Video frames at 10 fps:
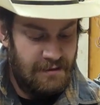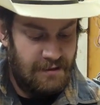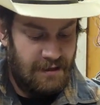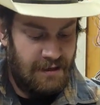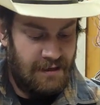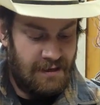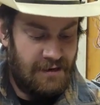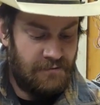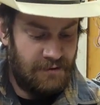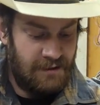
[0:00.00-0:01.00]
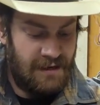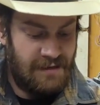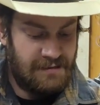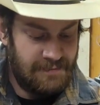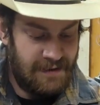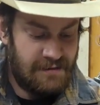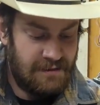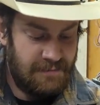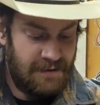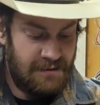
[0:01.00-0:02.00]
And I really hate to make the
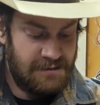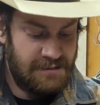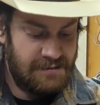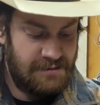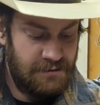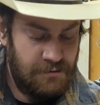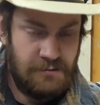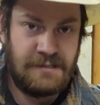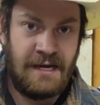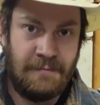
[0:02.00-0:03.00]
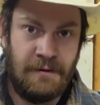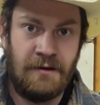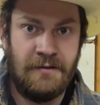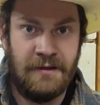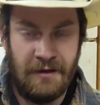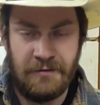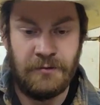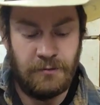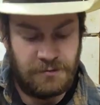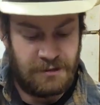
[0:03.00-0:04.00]
comparison to Snap-on and the other
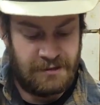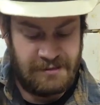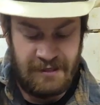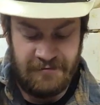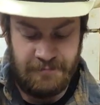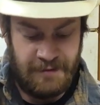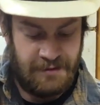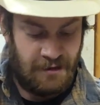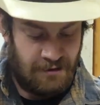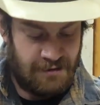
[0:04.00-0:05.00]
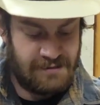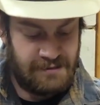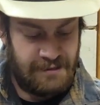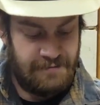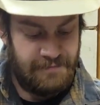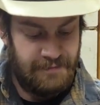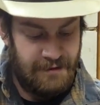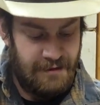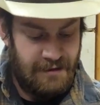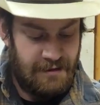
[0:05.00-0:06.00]
tool truck stuff. But honestly,
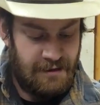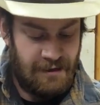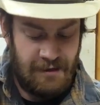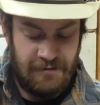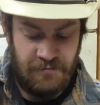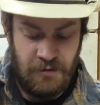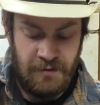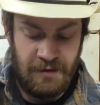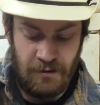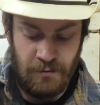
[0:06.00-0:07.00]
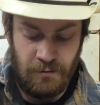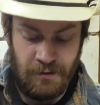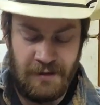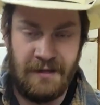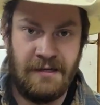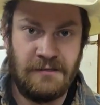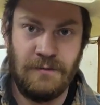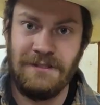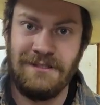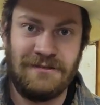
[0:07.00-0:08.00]
if you can get a hold of one of these,
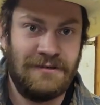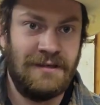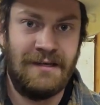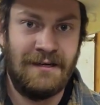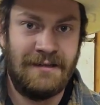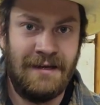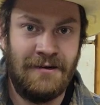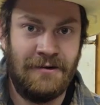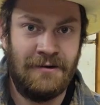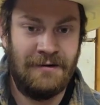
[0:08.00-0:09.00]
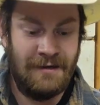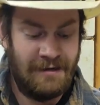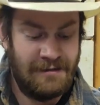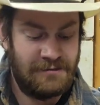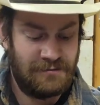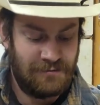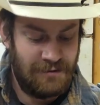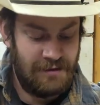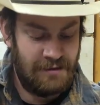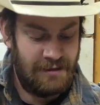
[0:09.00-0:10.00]
which is really not that hard and it's
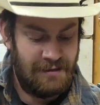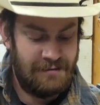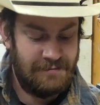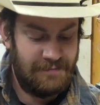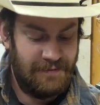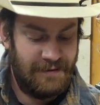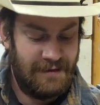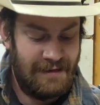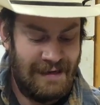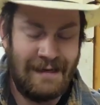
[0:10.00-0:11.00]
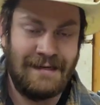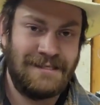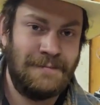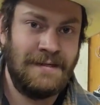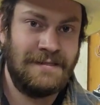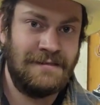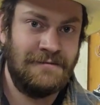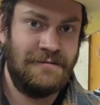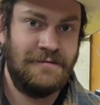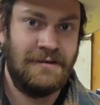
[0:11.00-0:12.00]
really an
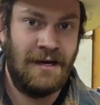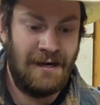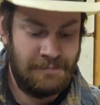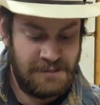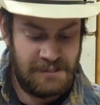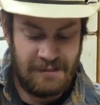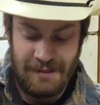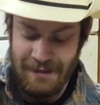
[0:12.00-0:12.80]
inexpensive option,